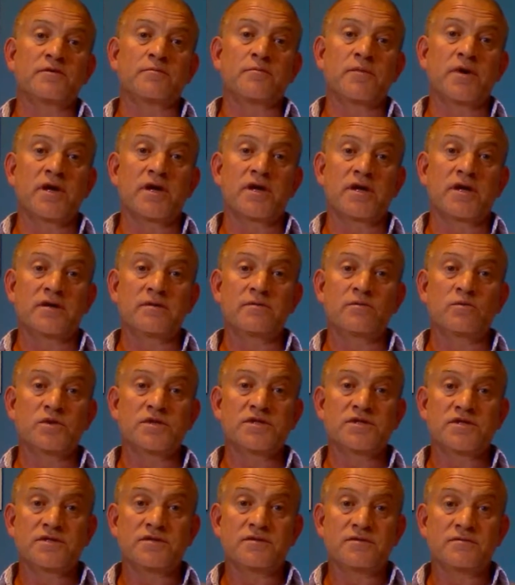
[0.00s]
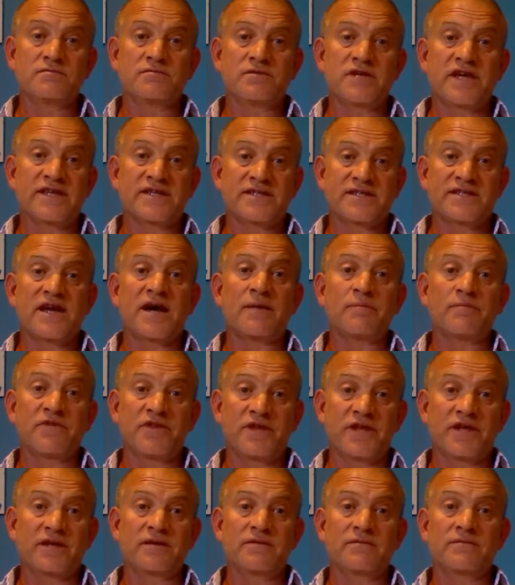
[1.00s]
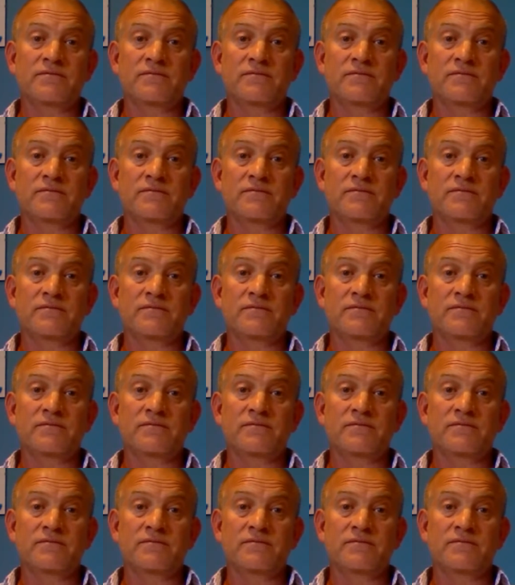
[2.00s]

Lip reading: to me was to get something